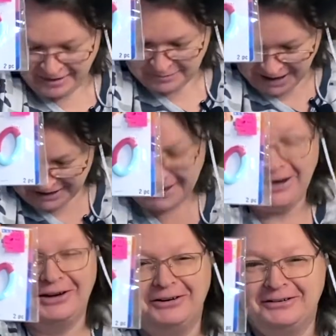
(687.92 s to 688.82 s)
telling
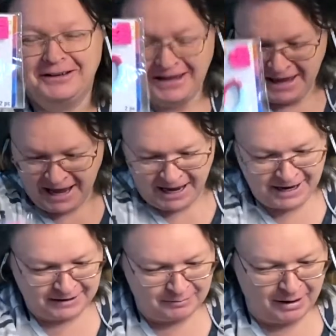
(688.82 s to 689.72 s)
you, I
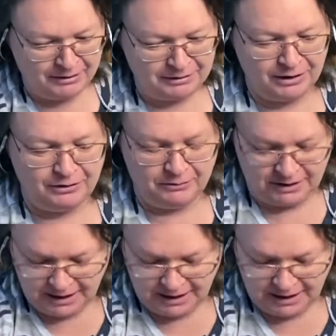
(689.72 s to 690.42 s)
hit the mother load with the